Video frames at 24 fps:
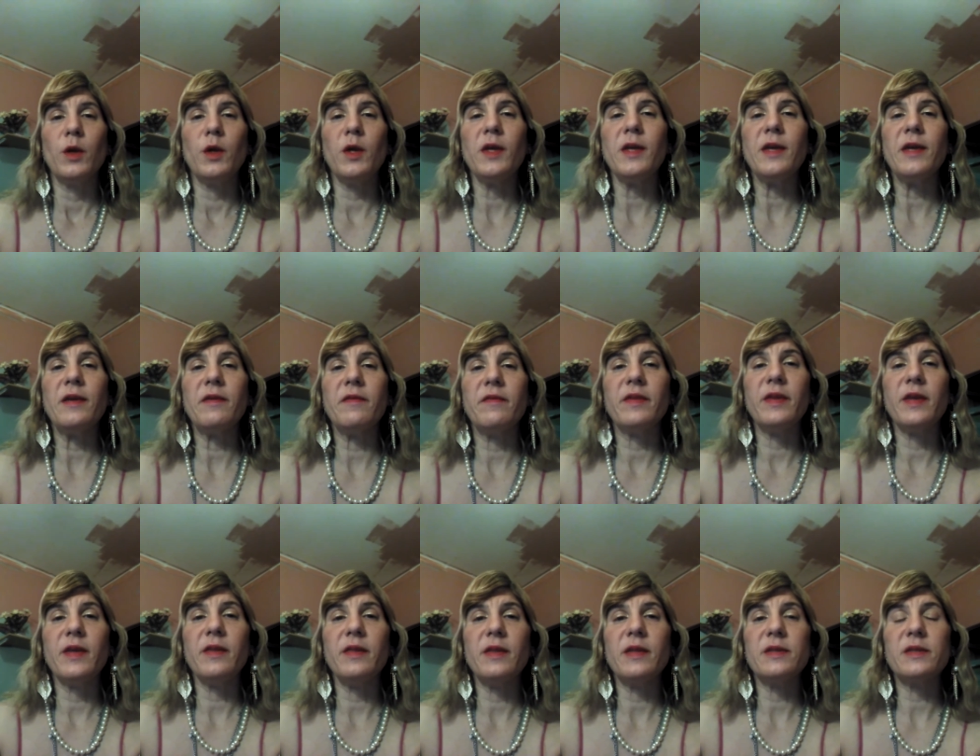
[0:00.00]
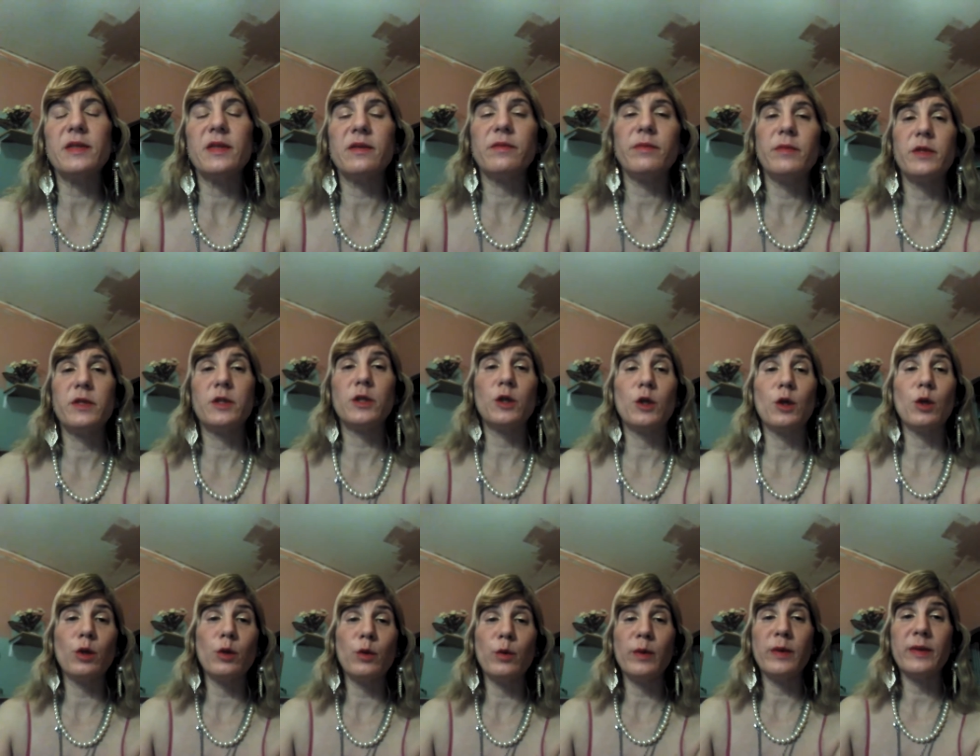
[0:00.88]
Good evening, this is Miss
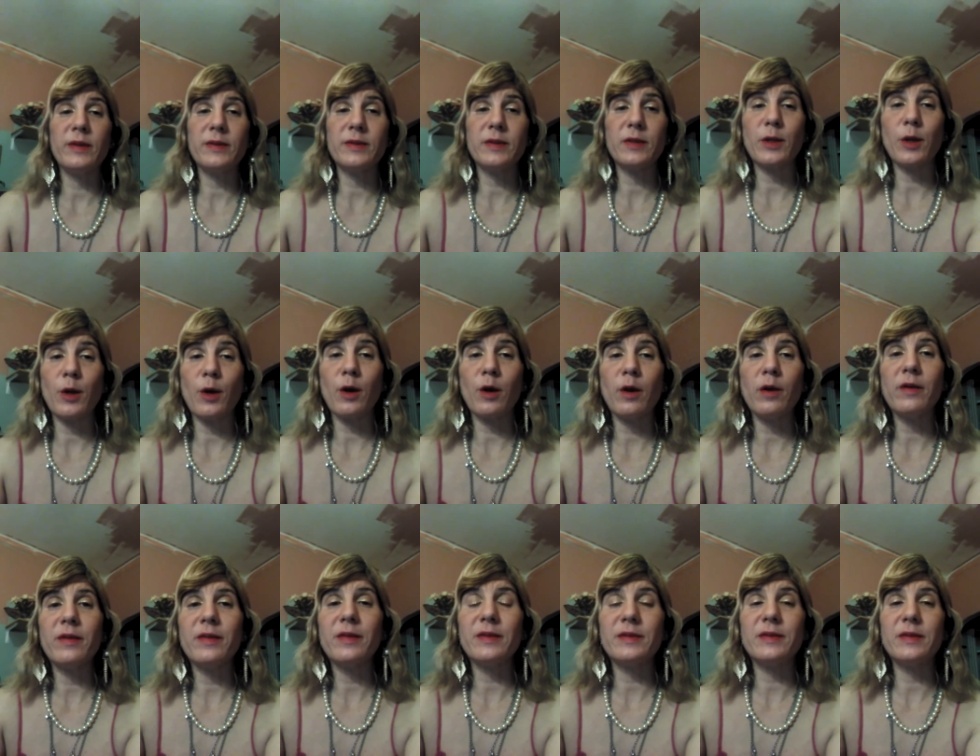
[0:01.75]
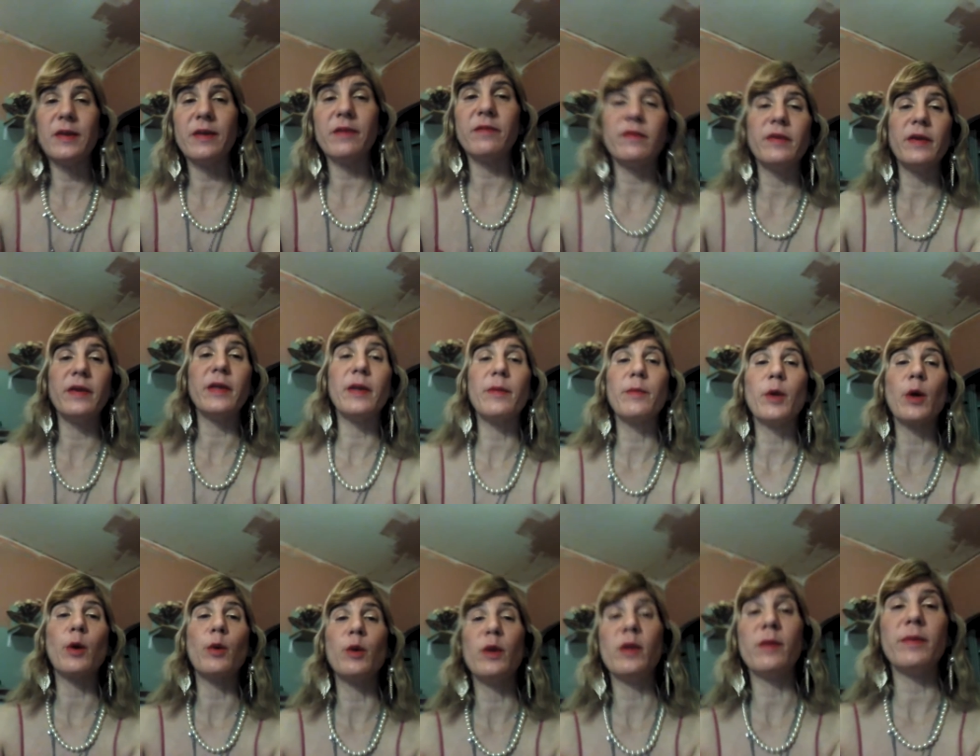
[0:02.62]
Jill Louise Starr, and this evening I'm
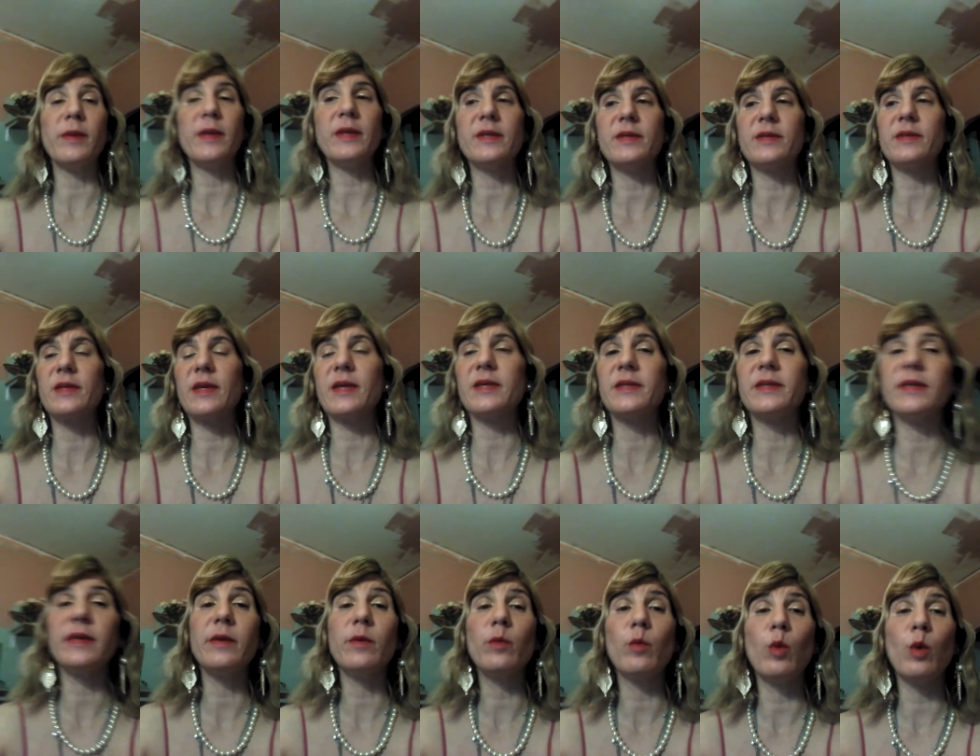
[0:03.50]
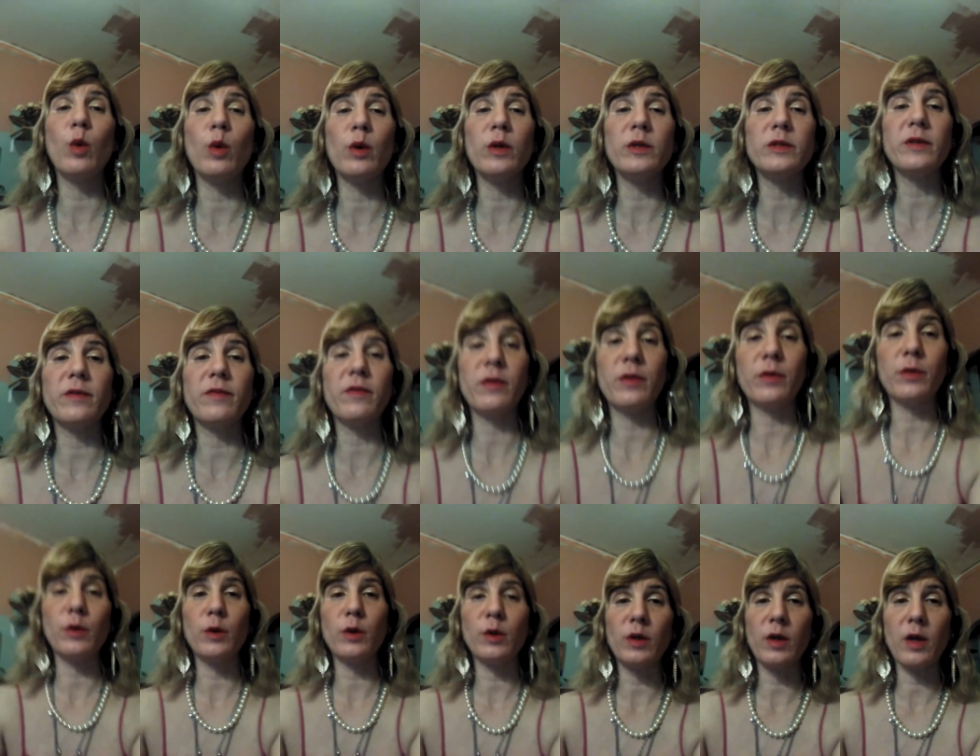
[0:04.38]
going to be discussing wars of the
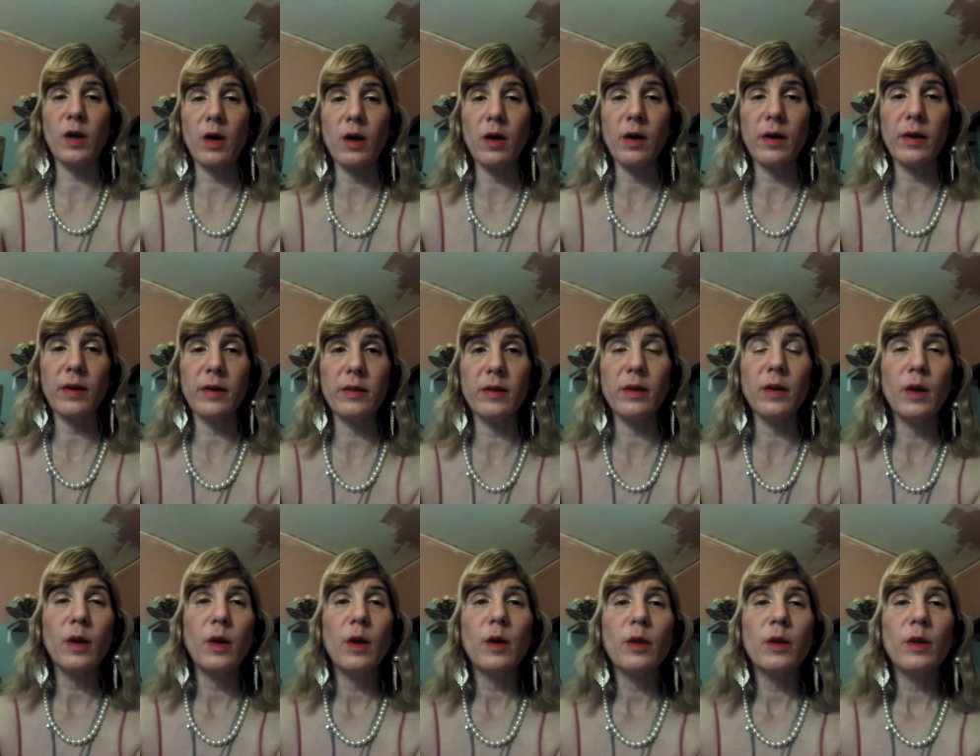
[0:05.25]
third kind.